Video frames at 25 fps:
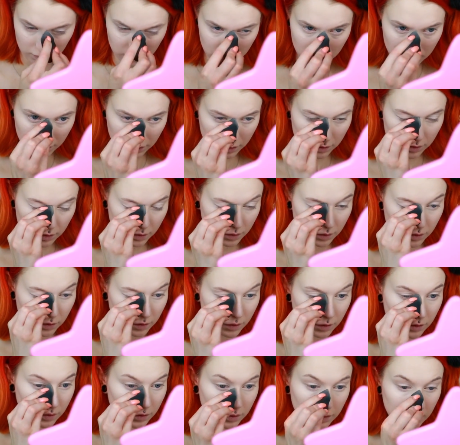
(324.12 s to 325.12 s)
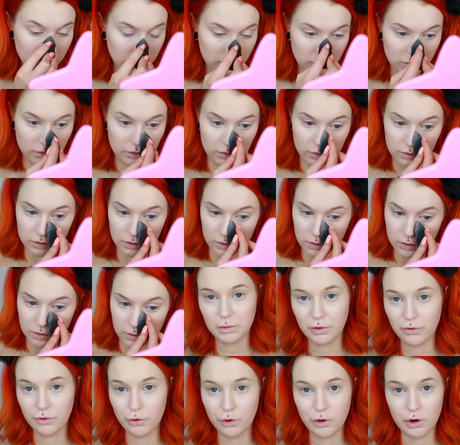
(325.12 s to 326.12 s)
for a product that I've
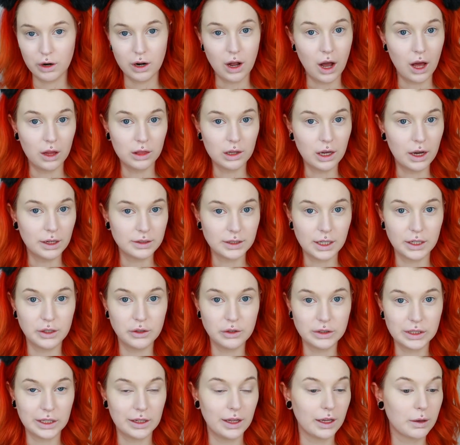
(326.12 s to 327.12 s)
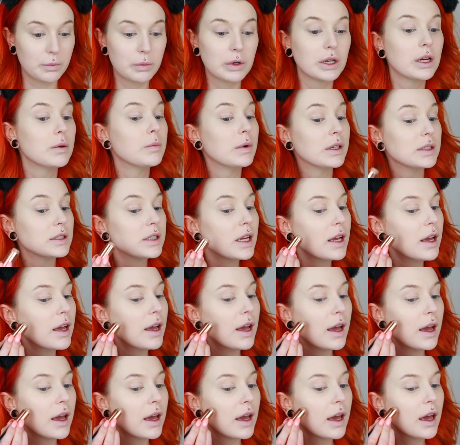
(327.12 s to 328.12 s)
used before a lot. I use it like pretty much
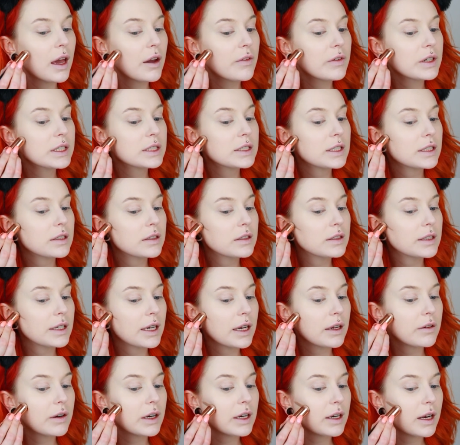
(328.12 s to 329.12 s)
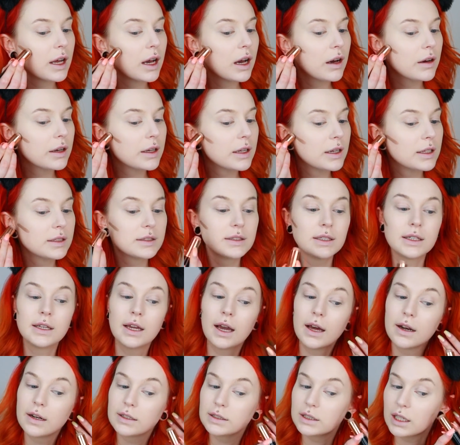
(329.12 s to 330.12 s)
every single day right now. It is
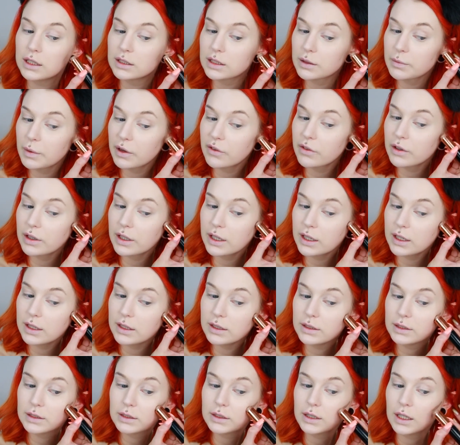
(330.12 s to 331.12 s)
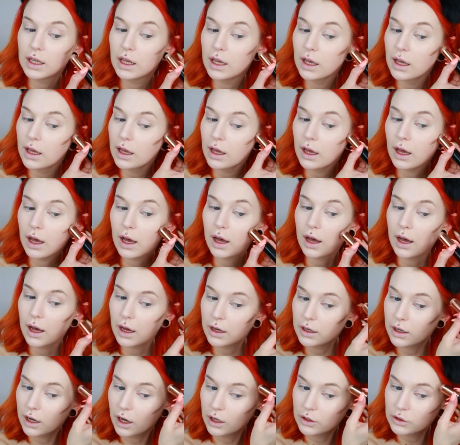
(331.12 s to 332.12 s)
the Anastasia Beverly Hills
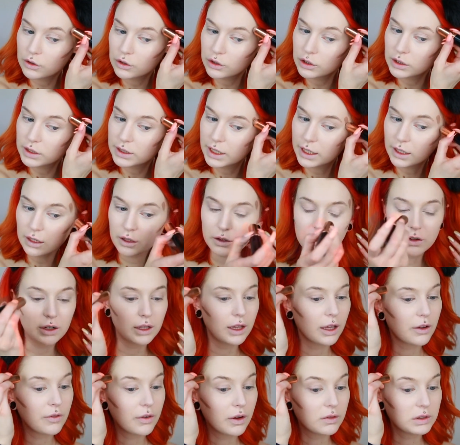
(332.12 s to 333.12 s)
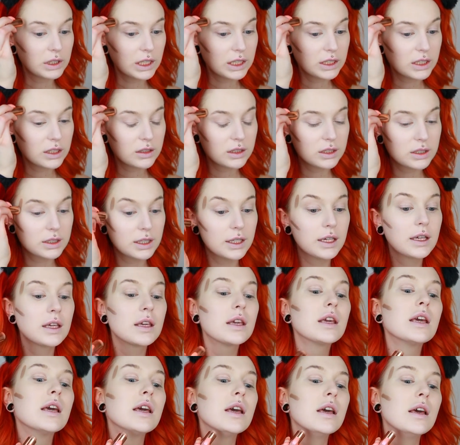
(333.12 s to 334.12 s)
contour stick or like foundation
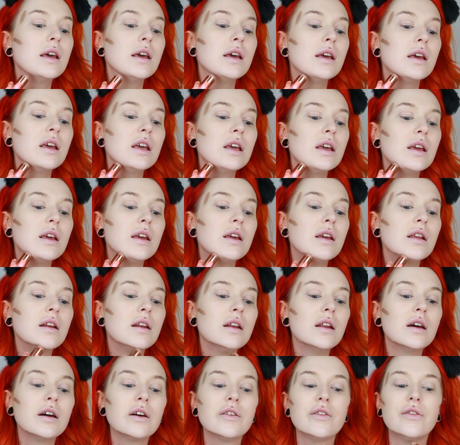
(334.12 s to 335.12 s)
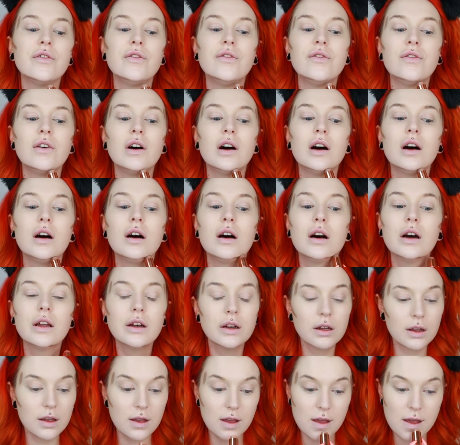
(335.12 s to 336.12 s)
stick in
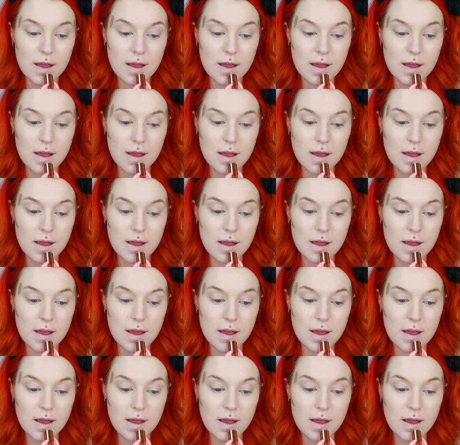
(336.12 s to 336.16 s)
Fawn.